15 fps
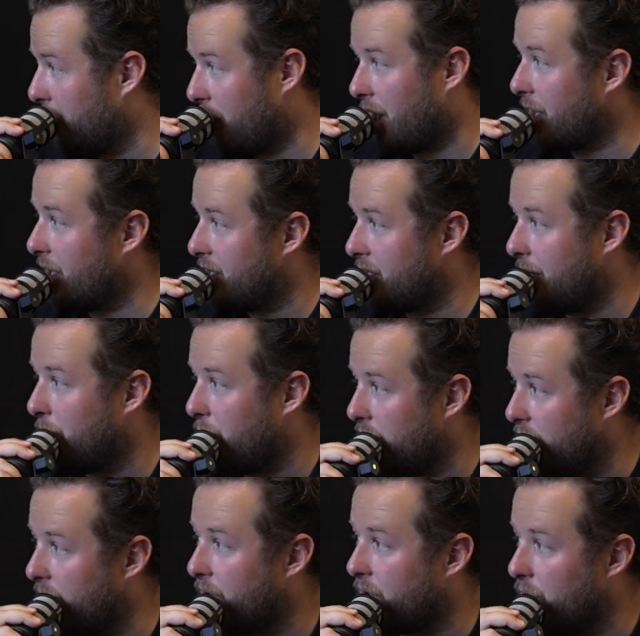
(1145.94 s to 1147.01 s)
We're not going to say more
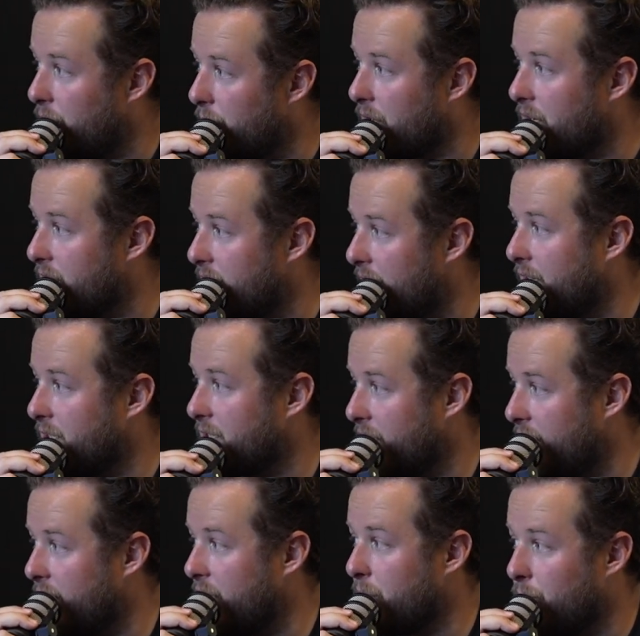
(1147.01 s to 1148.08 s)
difficult. We're going to say it's
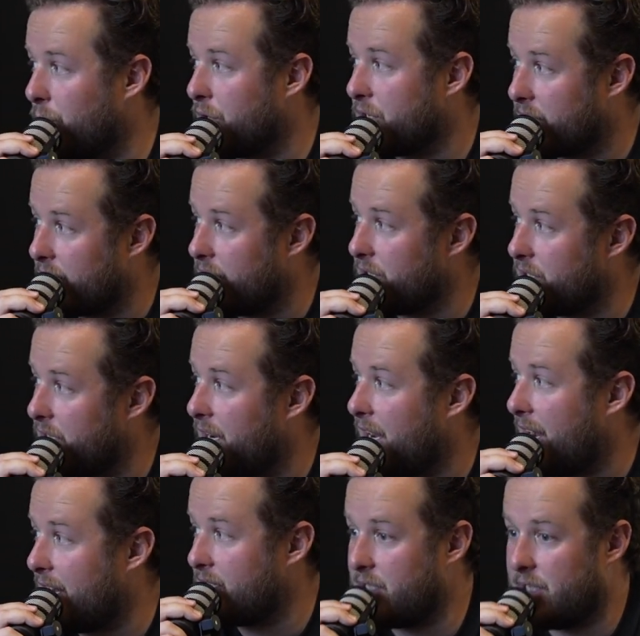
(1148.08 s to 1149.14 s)
going to need more skills than it
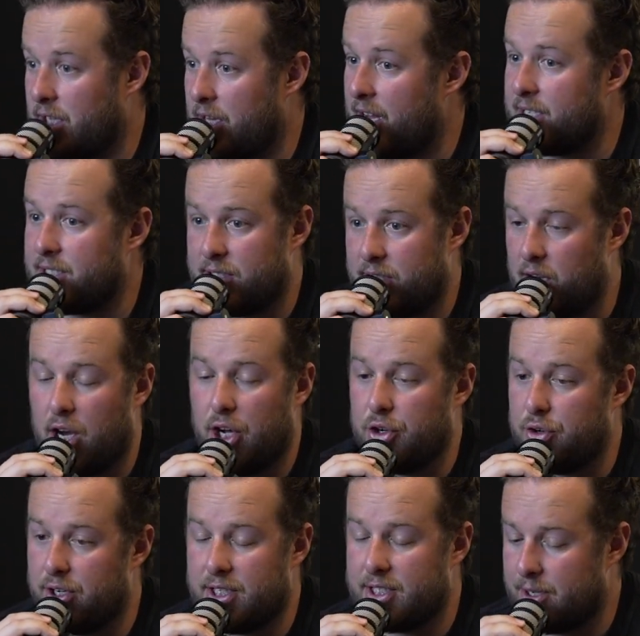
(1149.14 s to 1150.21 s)
has in the last
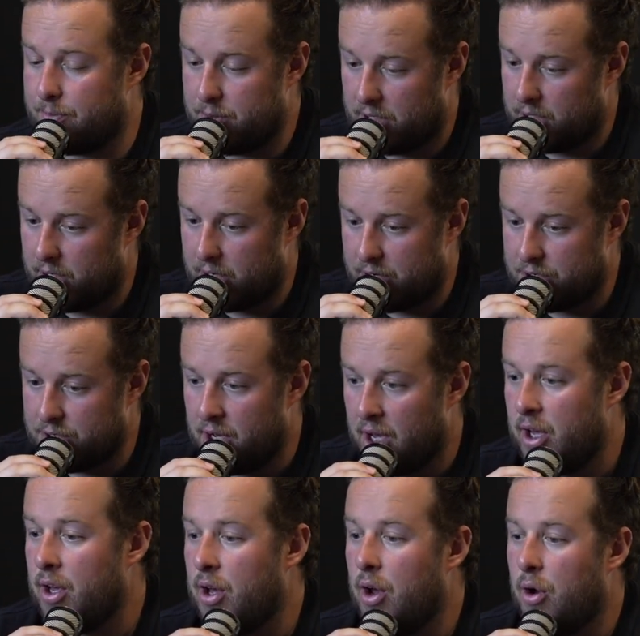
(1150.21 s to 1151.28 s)
100 and something years.
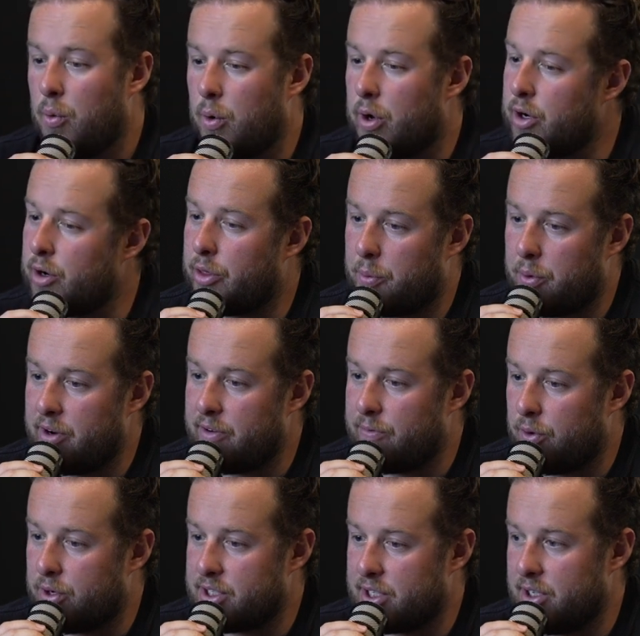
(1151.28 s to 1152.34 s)
What are 3 or
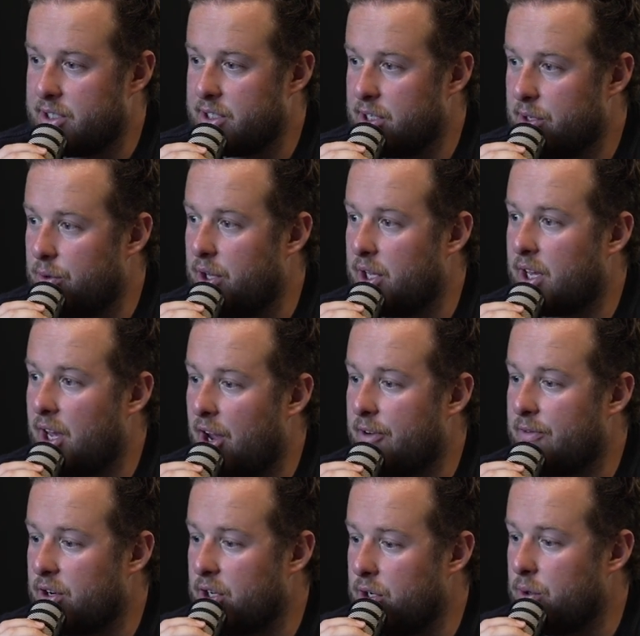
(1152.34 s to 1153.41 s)
4 skills that you think
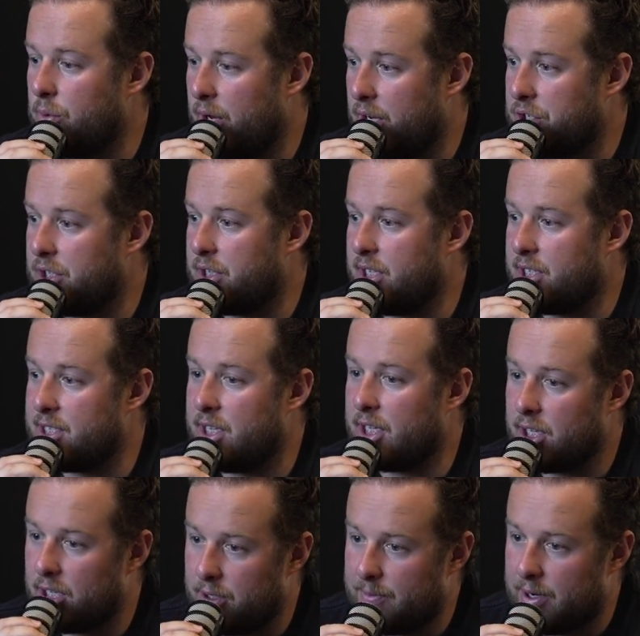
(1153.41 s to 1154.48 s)
every new agent that's
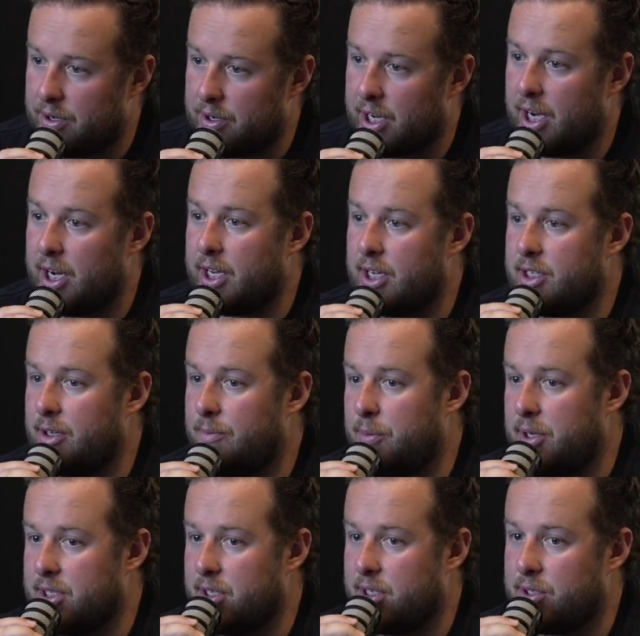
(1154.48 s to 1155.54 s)
thinking about getting into the
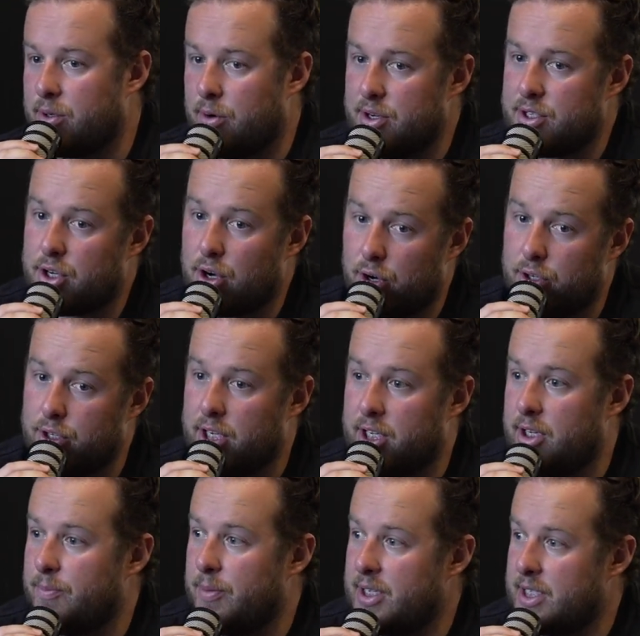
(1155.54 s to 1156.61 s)
business or is currently in
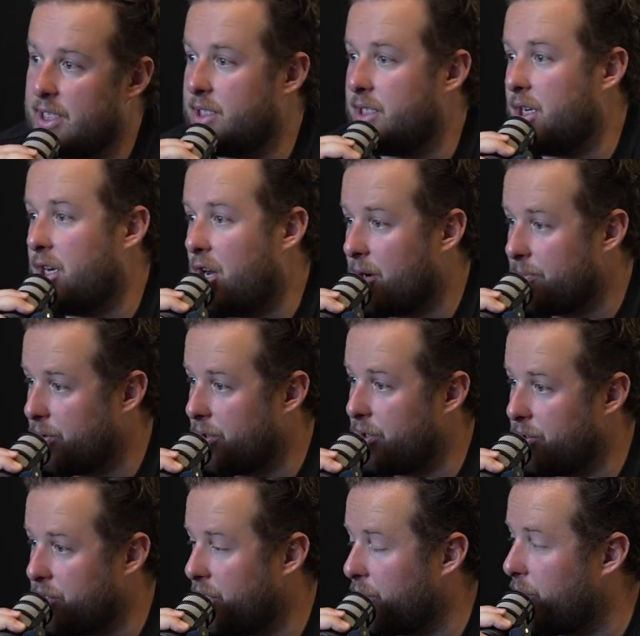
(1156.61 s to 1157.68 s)
the business and not
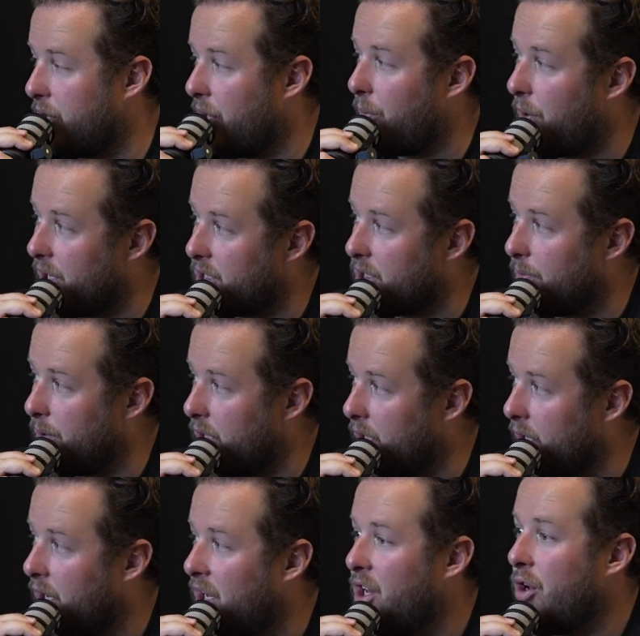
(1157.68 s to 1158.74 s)
producing where they want to be,
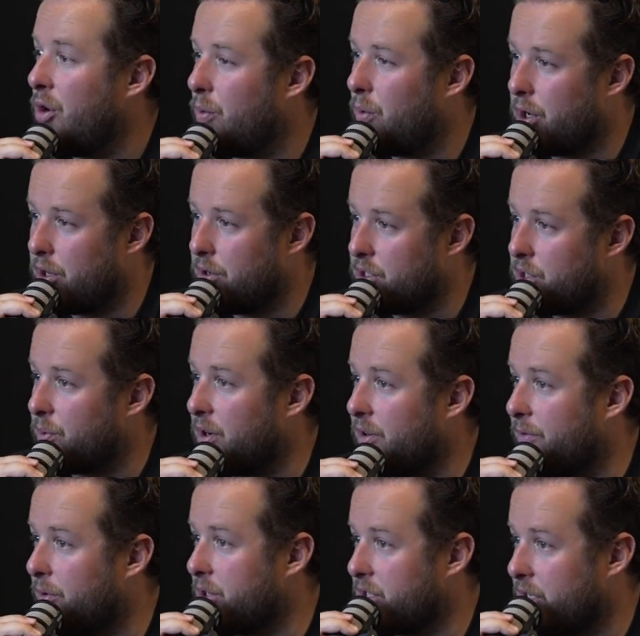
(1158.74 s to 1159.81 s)
what are those 3 or
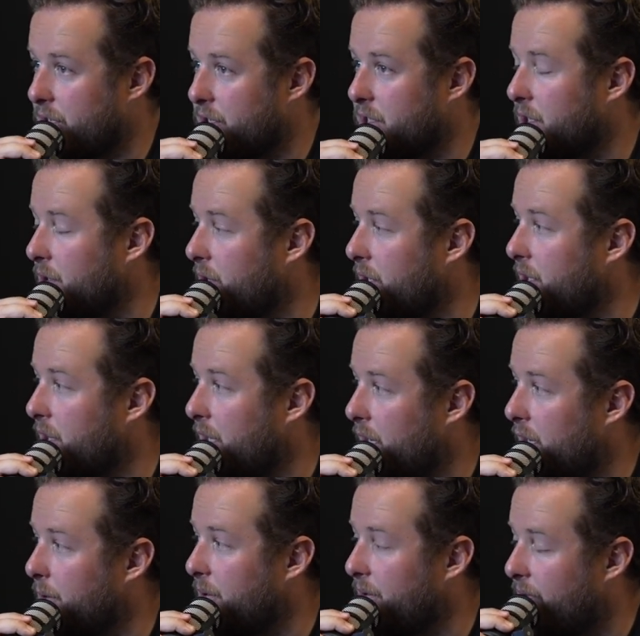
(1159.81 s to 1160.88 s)
4 skills that you think that they
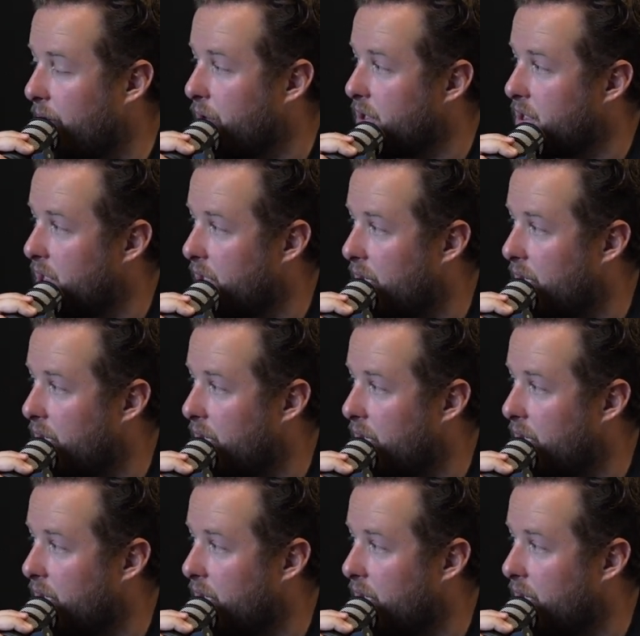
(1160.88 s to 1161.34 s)
need to be focusing